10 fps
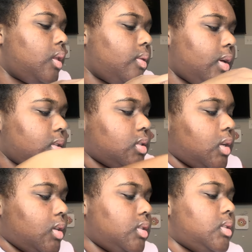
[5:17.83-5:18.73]
that's
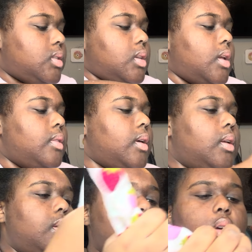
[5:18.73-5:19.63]
nice. And
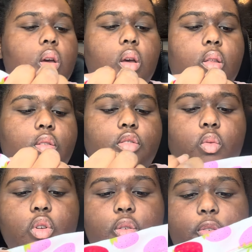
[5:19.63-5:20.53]
then these are
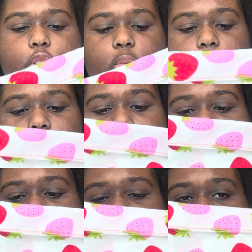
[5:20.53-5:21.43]
one of the first
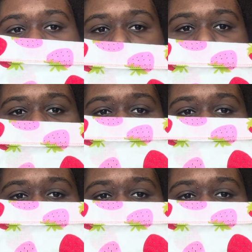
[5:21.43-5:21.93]
bandanas I